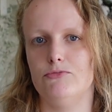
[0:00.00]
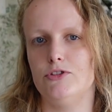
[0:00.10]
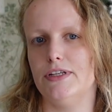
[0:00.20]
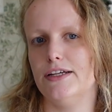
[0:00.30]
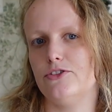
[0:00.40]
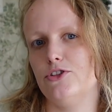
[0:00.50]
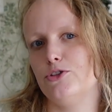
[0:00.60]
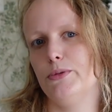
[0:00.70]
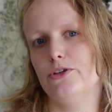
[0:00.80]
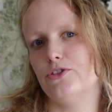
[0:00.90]
That's
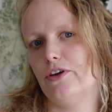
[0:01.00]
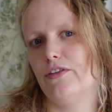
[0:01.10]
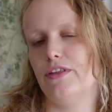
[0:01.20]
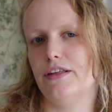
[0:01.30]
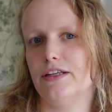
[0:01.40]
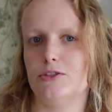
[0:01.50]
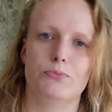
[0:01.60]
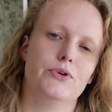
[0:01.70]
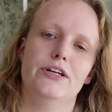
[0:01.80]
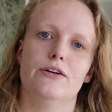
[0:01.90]
just because I think that's
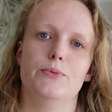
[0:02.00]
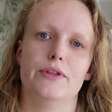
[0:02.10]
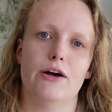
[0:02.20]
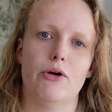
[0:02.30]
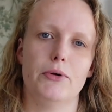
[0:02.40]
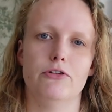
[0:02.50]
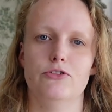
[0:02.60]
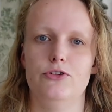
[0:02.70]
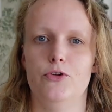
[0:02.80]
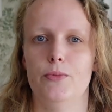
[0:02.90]
prettier with how I'm going
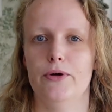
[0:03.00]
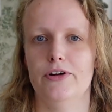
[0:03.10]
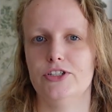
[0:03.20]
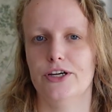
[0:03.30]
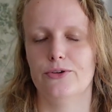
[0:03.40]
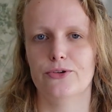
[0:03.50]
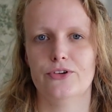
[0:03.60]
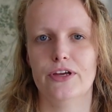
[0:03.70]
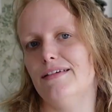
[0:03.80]
to do the boning channels.